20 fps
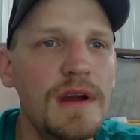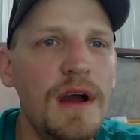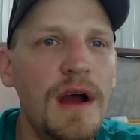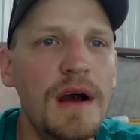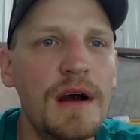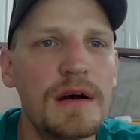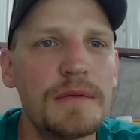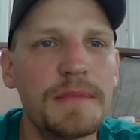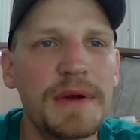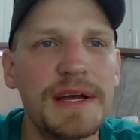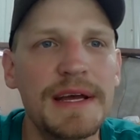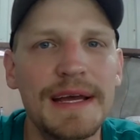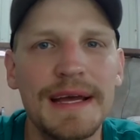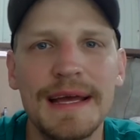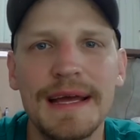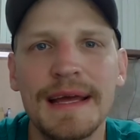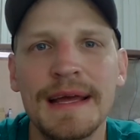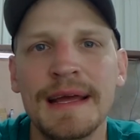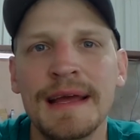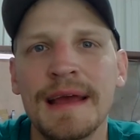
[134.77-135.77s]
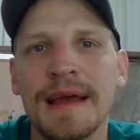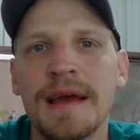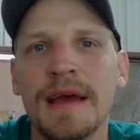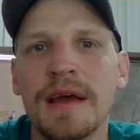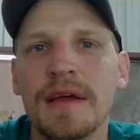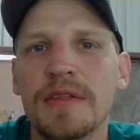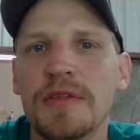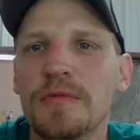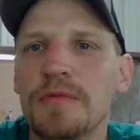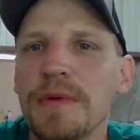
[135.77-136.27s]

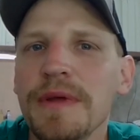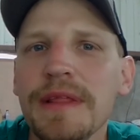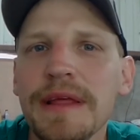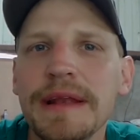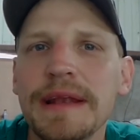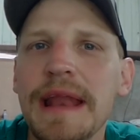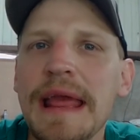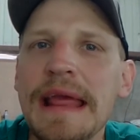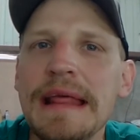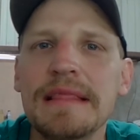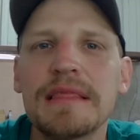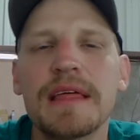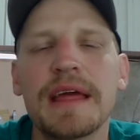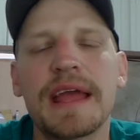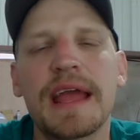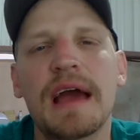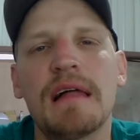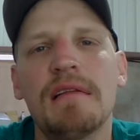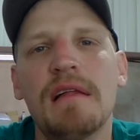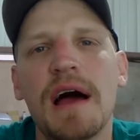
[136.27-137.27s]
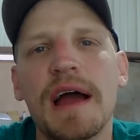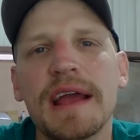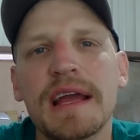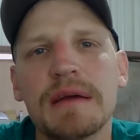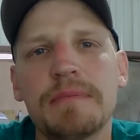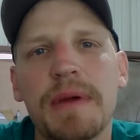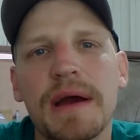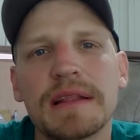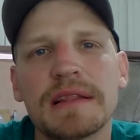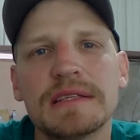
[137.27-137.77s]
The really neat thing I
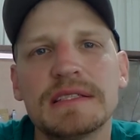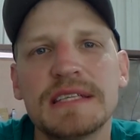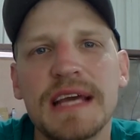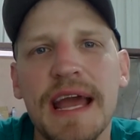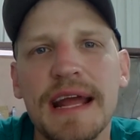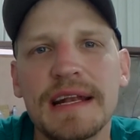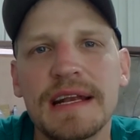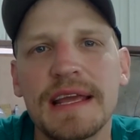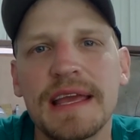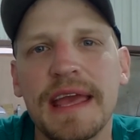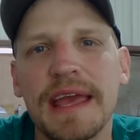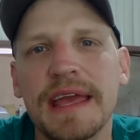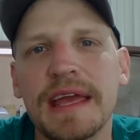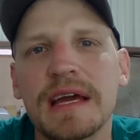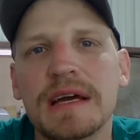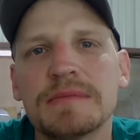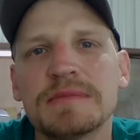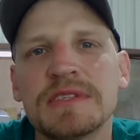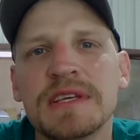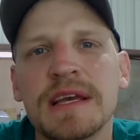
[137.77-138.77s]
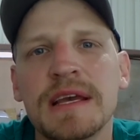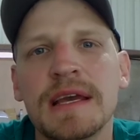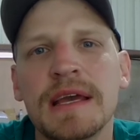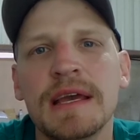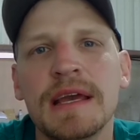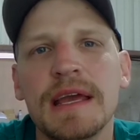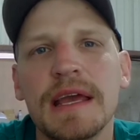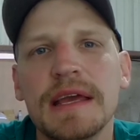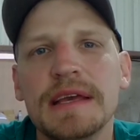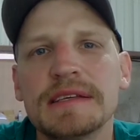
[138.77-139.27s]
like about the Tactacams
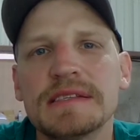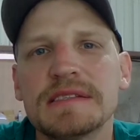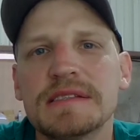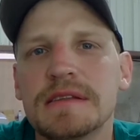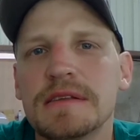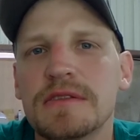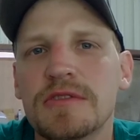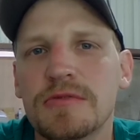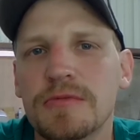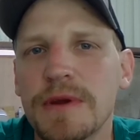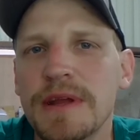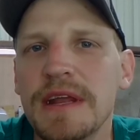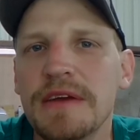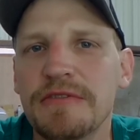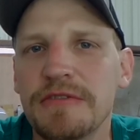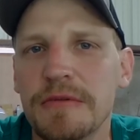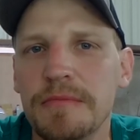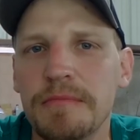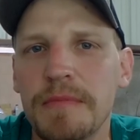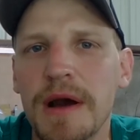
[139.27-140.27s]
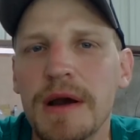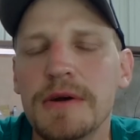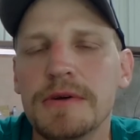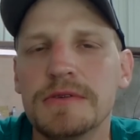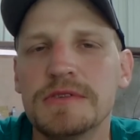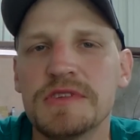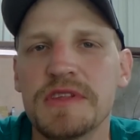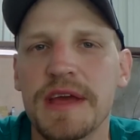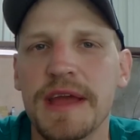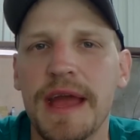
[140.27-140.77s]
is the three different
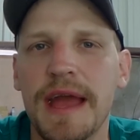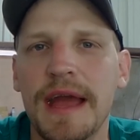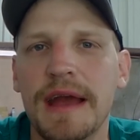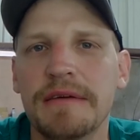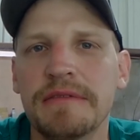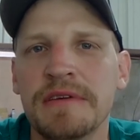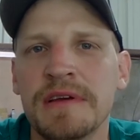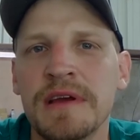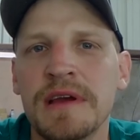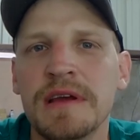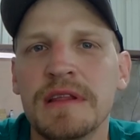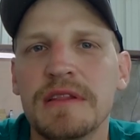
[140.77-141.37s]
modes they have.